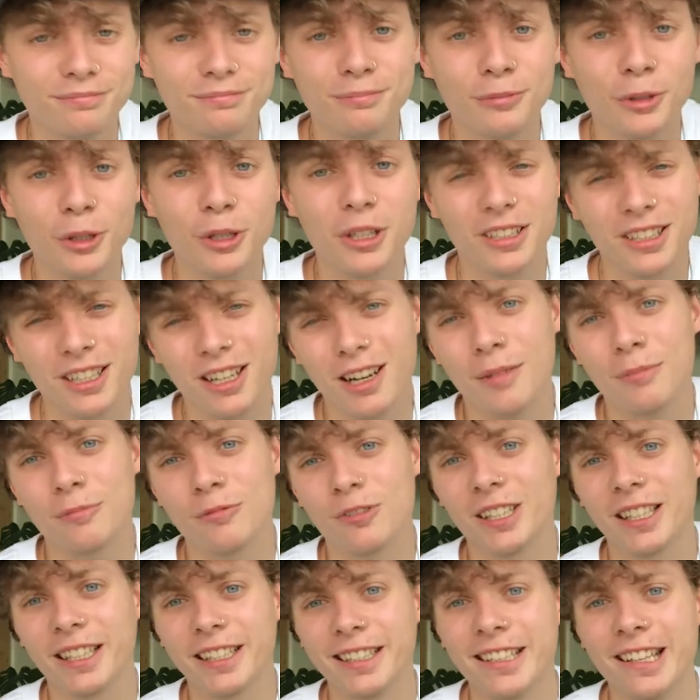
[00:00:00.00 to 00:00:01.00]
What kind of
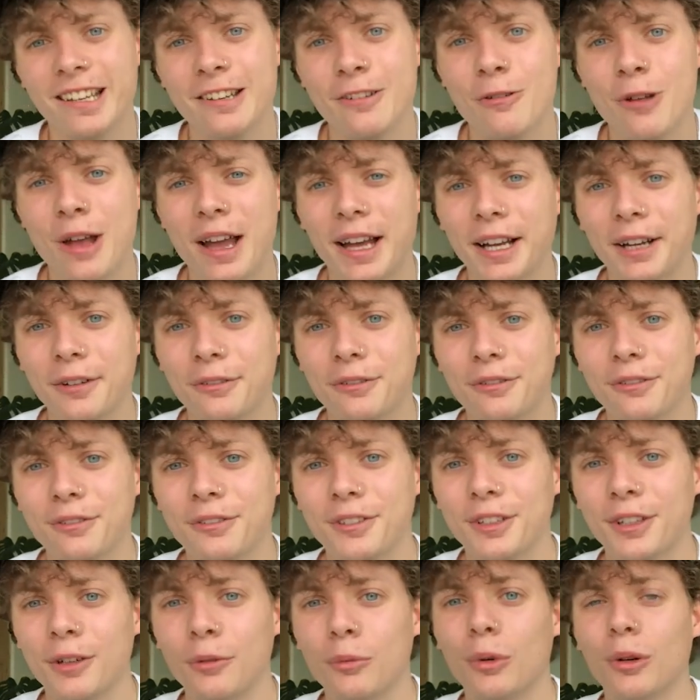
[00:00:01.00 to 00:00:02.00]
upbringing did you have?
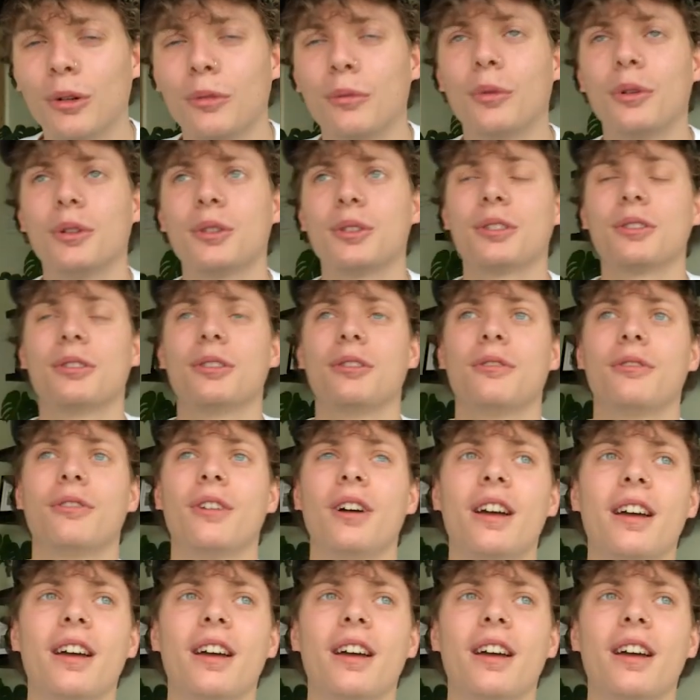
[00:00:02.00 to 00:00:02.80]
You know, what sort